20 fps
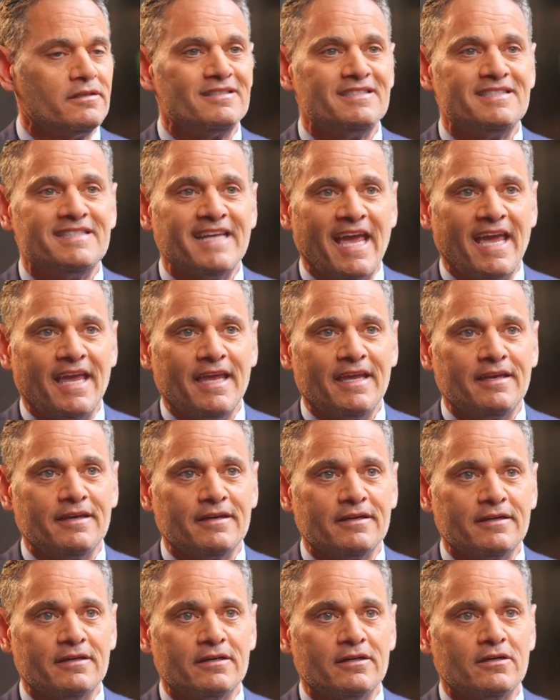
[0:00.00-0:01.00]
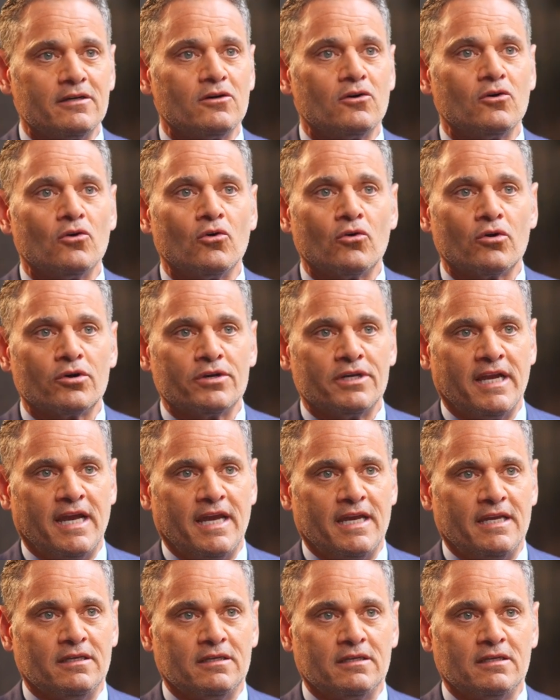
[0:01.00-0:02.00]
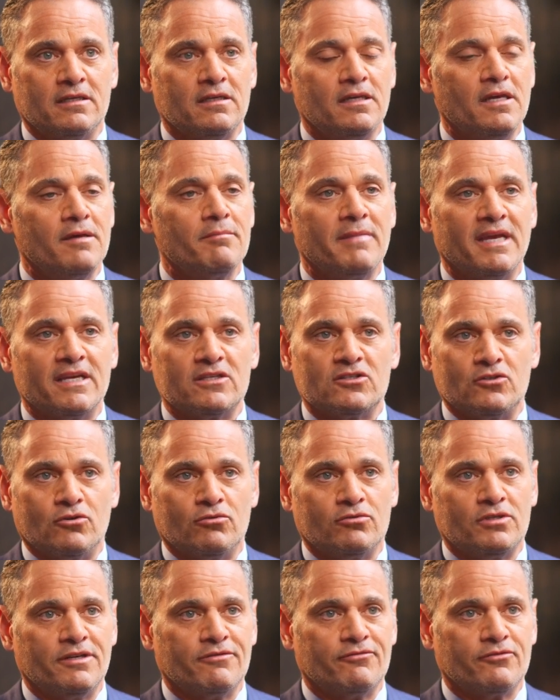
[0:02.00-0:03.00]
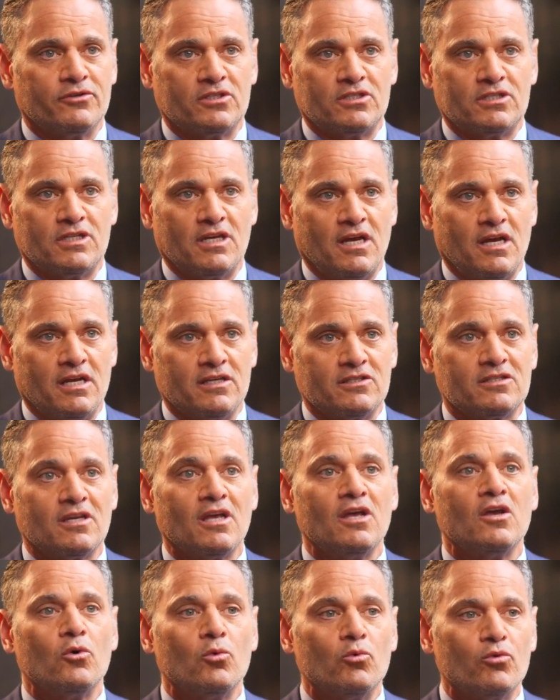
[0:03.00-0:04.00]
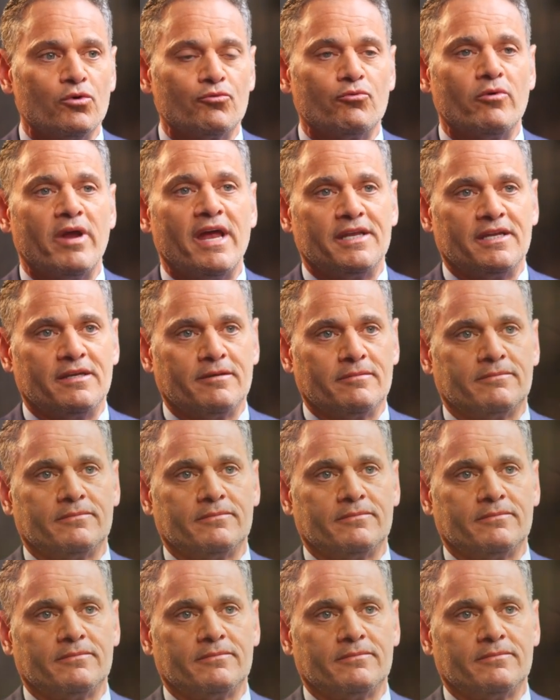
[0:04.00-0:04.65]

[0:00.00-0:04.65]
day or night. It makes no difference to us. We're ready.